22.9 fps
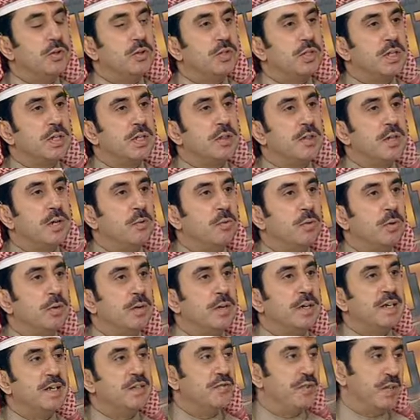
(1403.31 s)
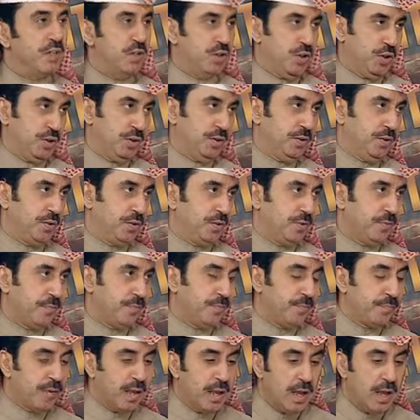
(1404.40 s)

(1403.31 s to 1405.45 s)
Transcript: you said they were adventures. Yeah.